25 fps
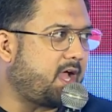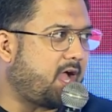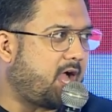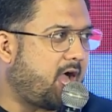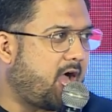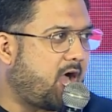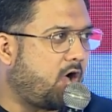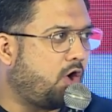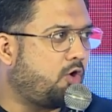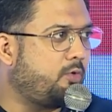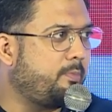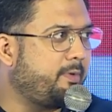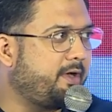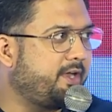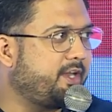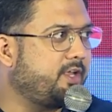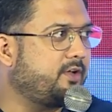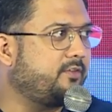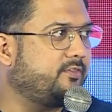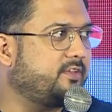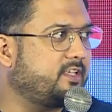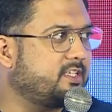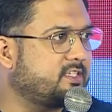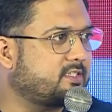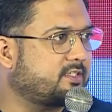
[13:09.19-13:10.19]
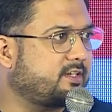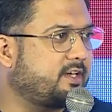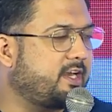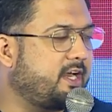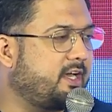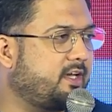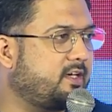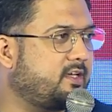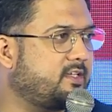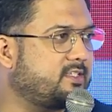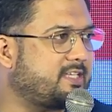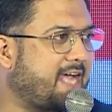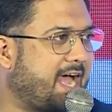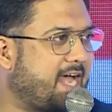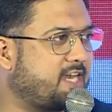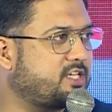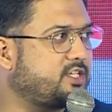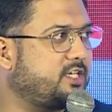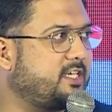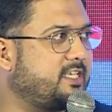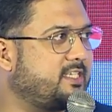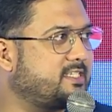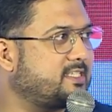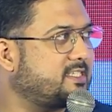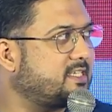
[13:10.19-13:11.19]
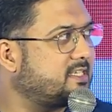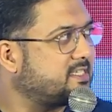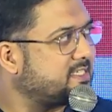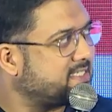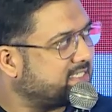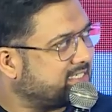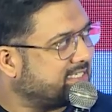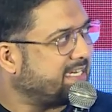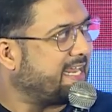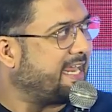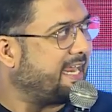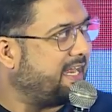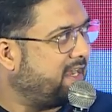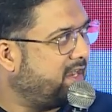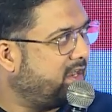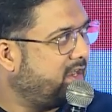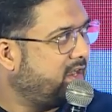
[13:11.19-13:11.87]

how many of these creators actually sustain.